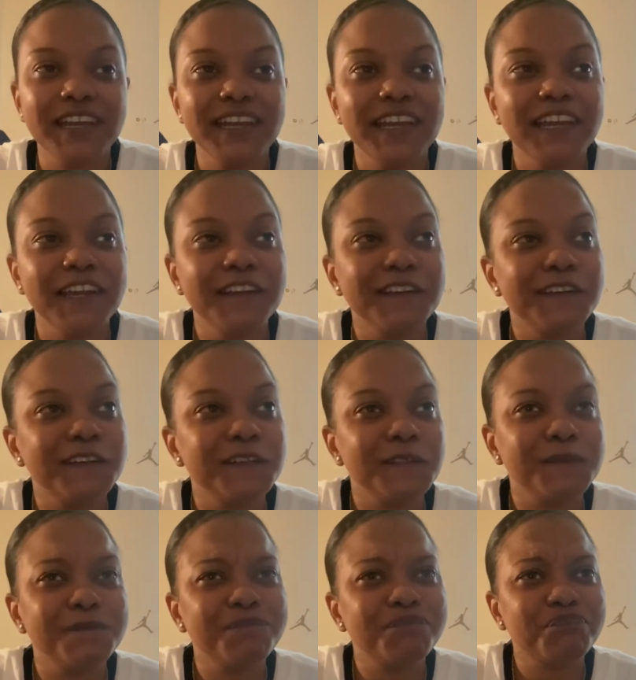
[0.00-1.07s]
And
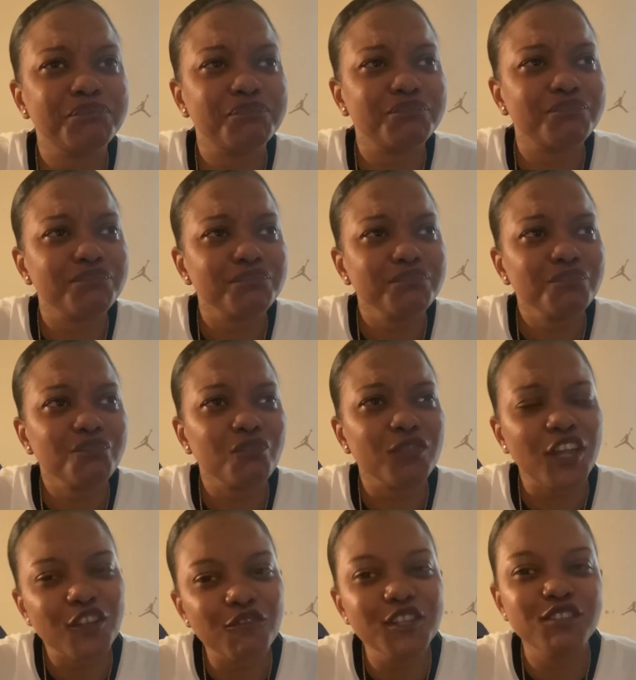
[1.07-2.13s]

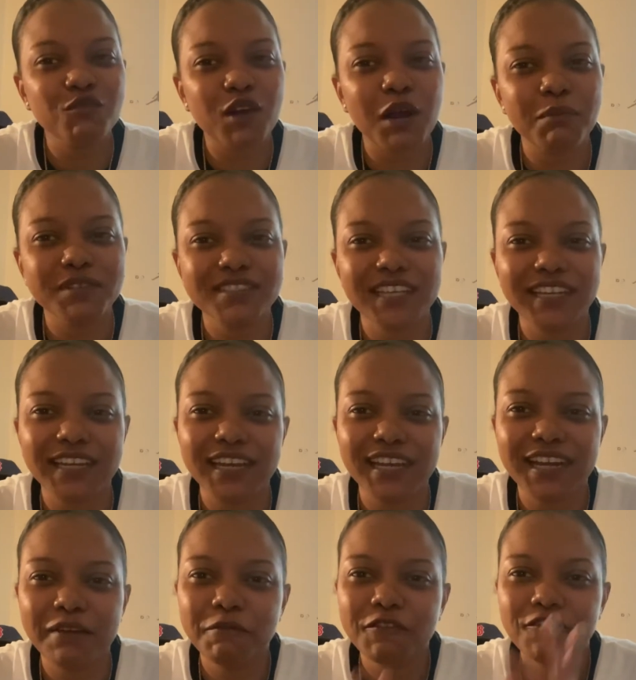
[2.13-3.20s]
the reason why I'm gonna say that,
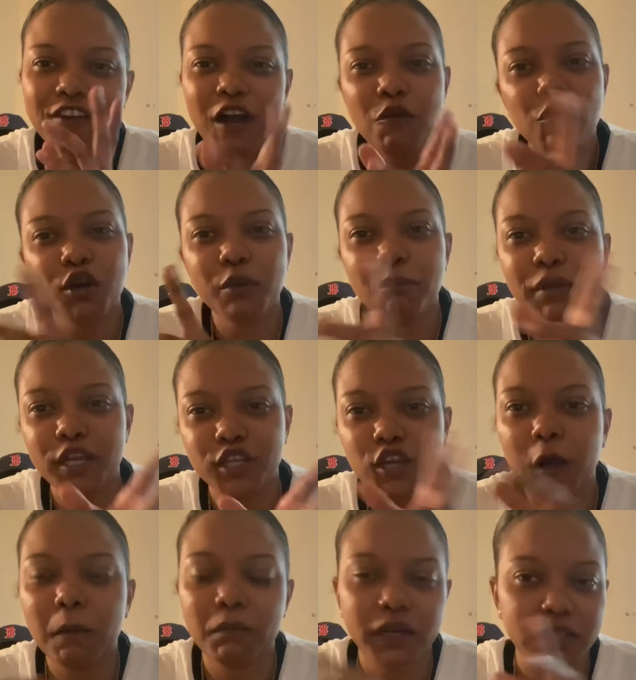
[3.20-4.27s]
I want to pick
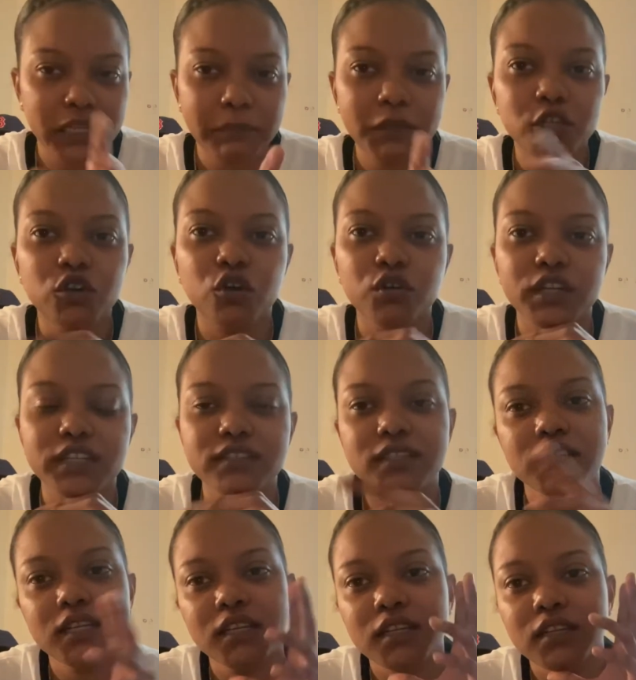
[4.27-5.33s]
y'all brain. Let me know this
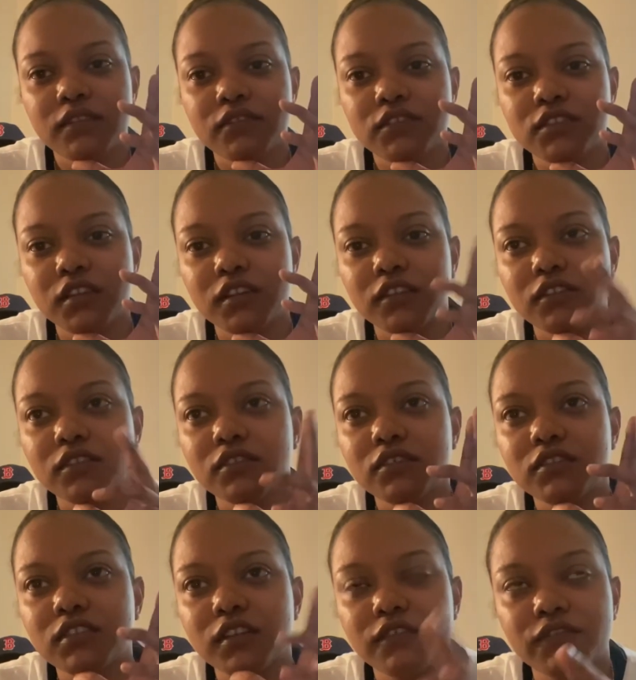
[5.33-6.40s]
to
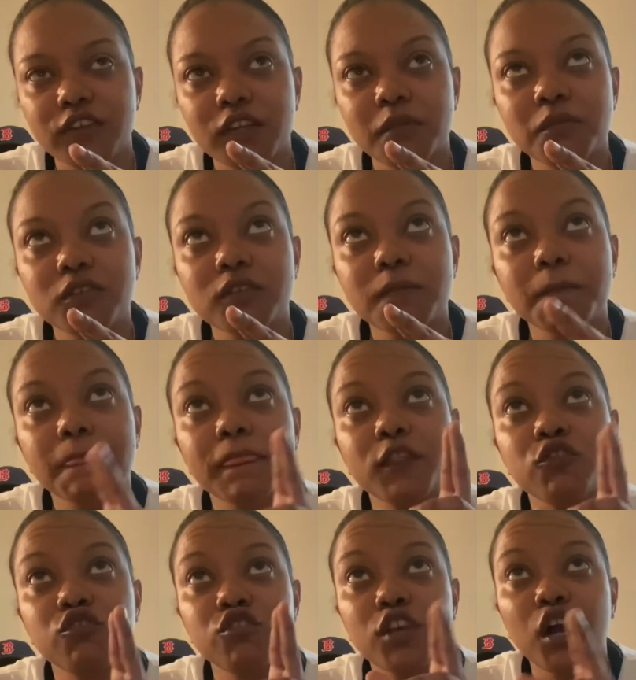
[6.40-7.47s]
the femmes.
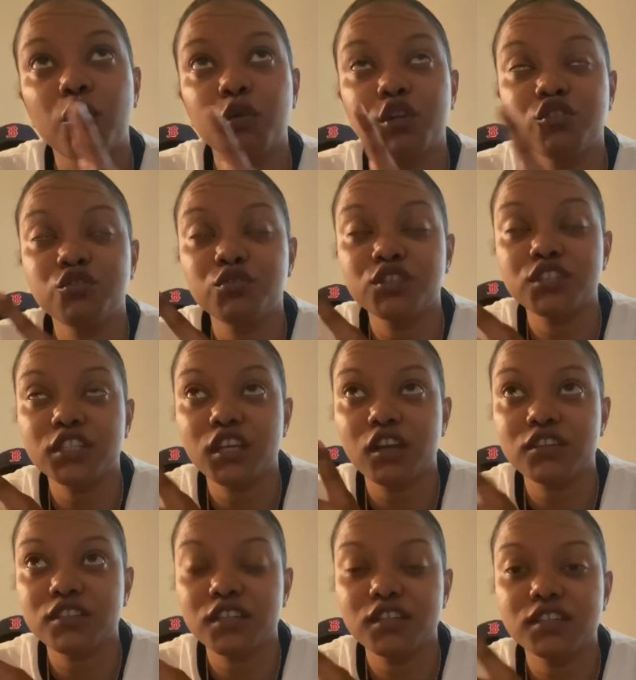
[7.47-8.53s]
Do y'all want to do this to y'all
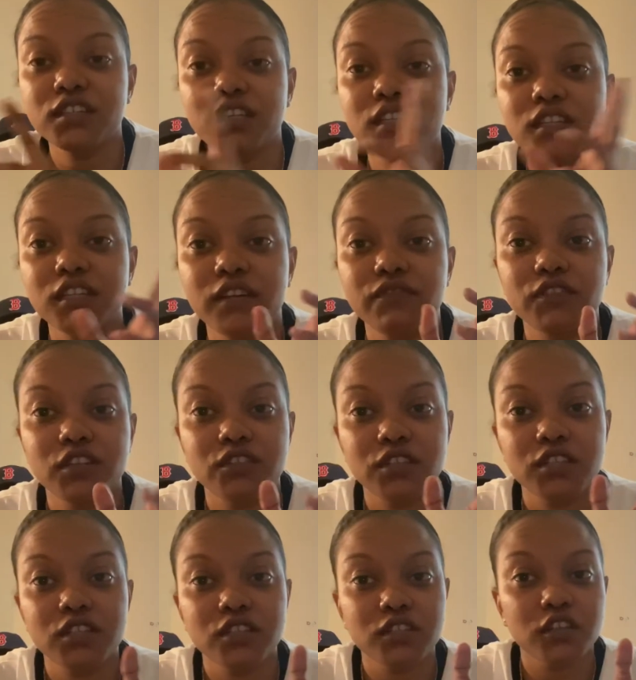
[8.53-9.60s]
studs? And then if there's
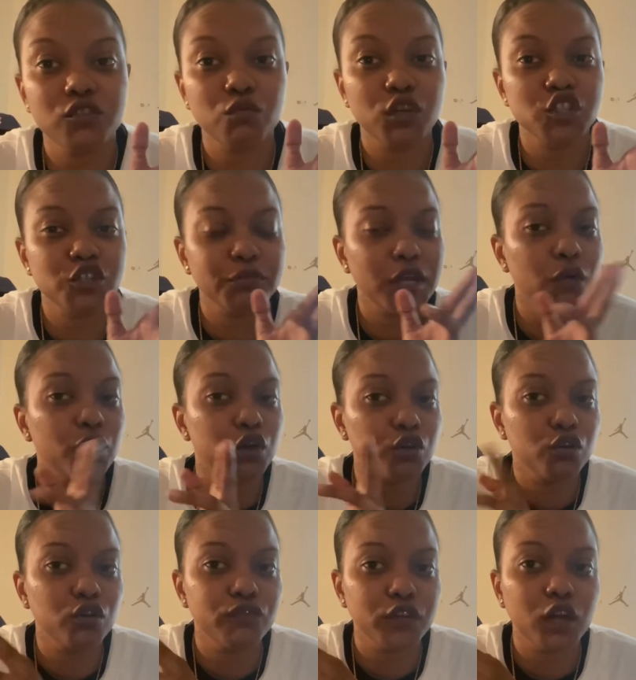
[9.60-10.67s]
any studs watching me, I want to
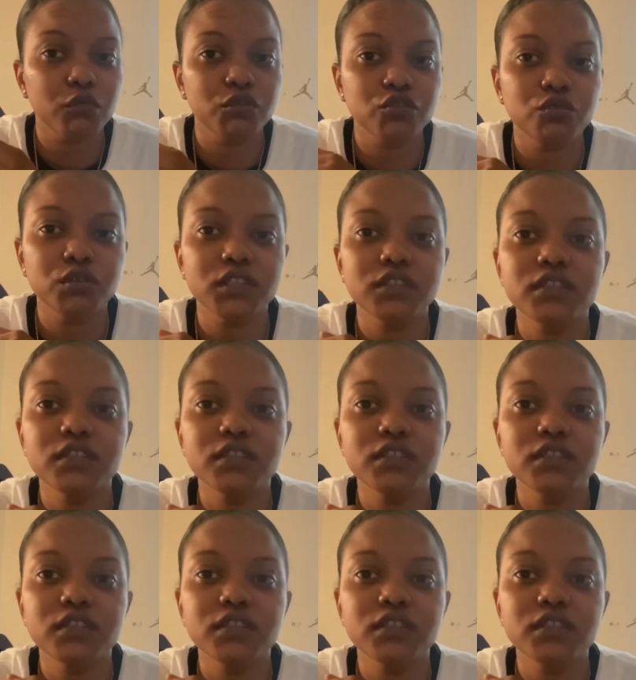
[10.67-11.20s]
know if y'all would do this.